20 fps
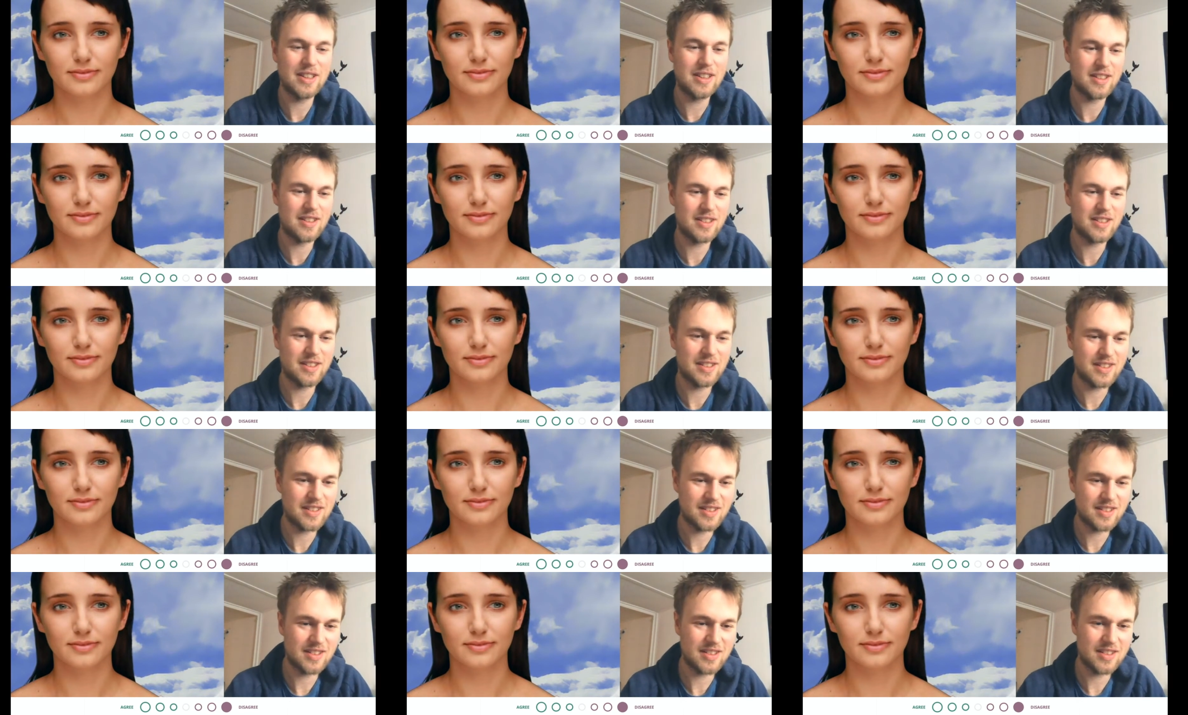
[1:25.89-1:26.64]

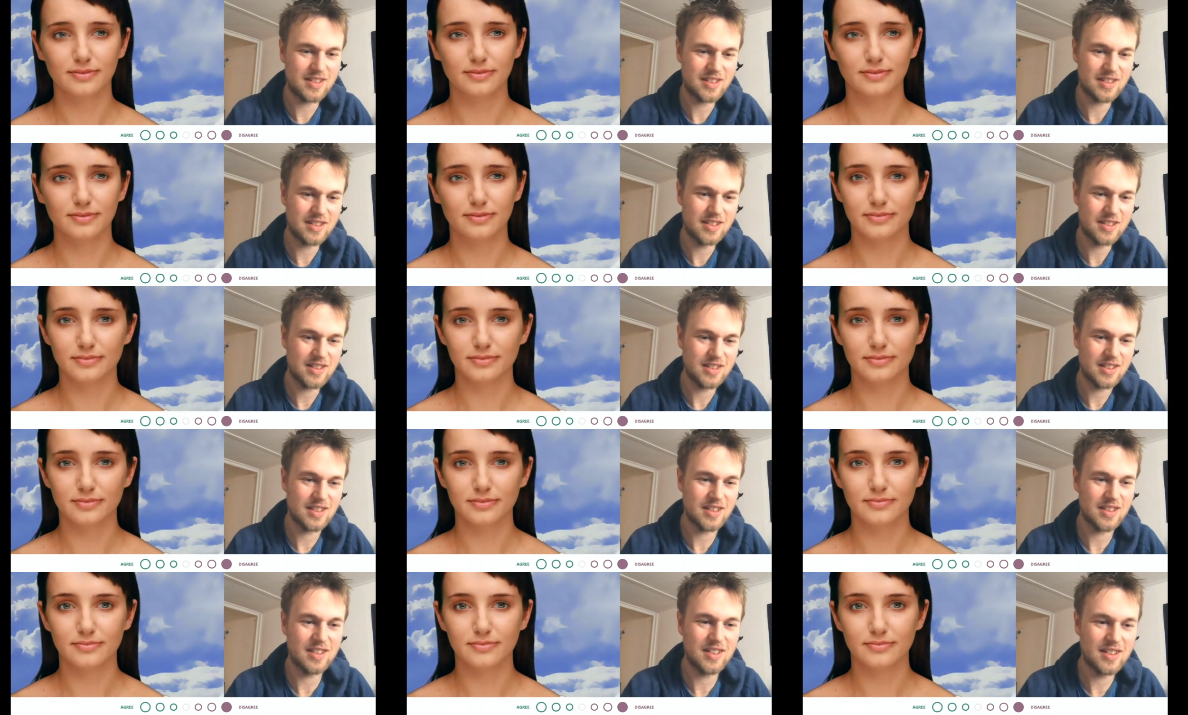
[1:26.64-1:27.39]

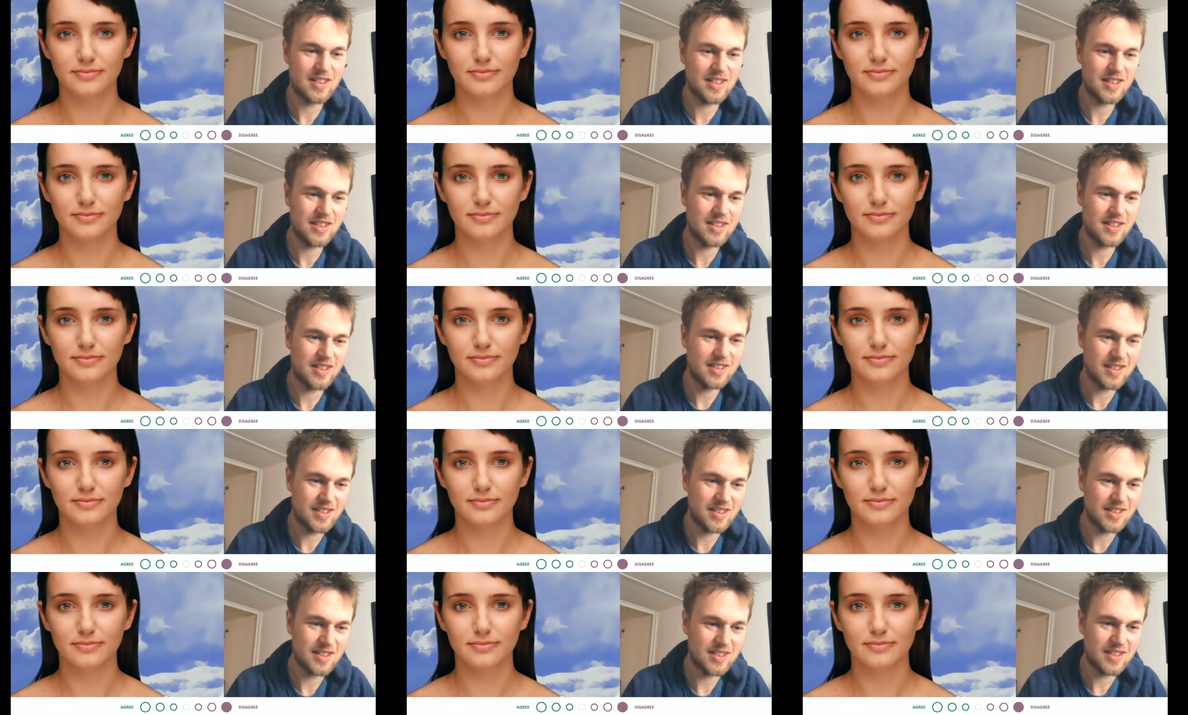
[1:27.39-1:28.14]

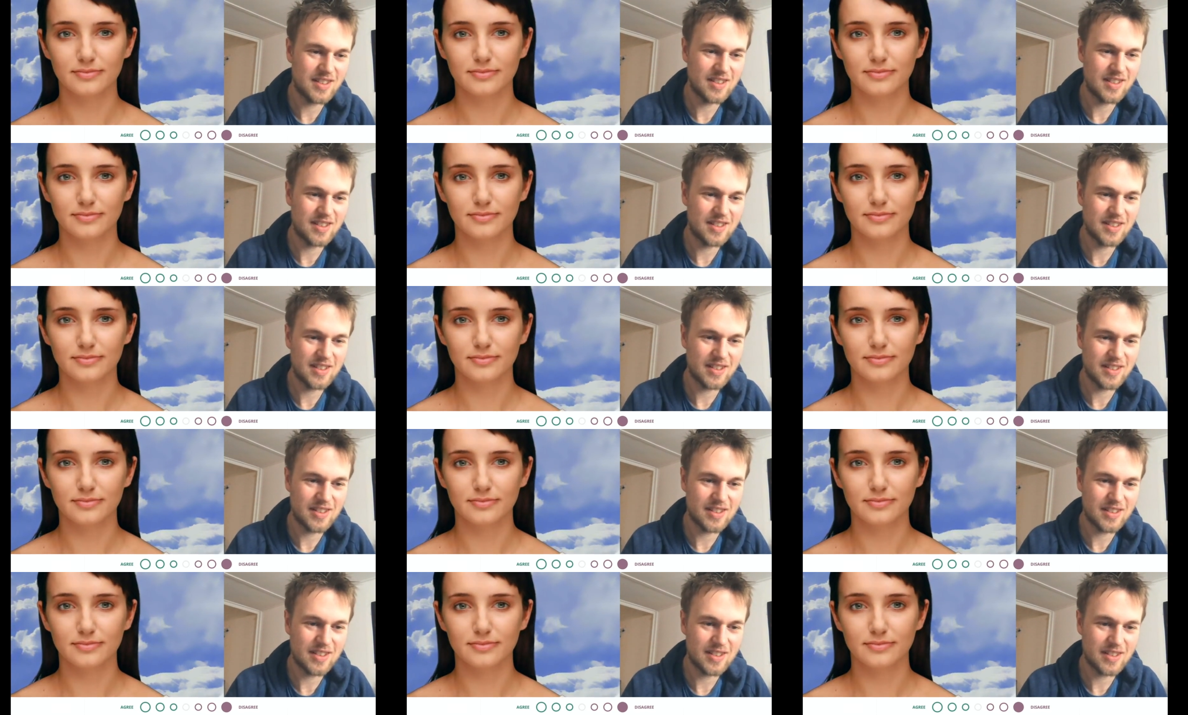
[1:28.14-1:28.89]

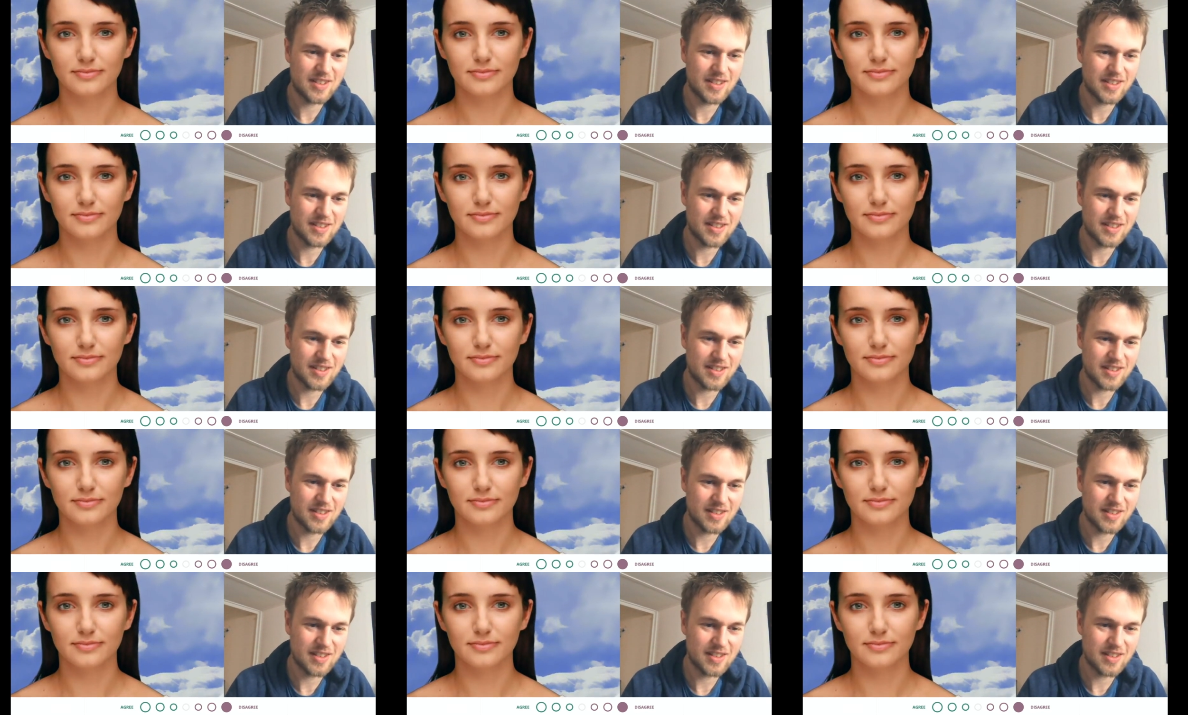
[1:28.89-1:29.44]
Nothing is said.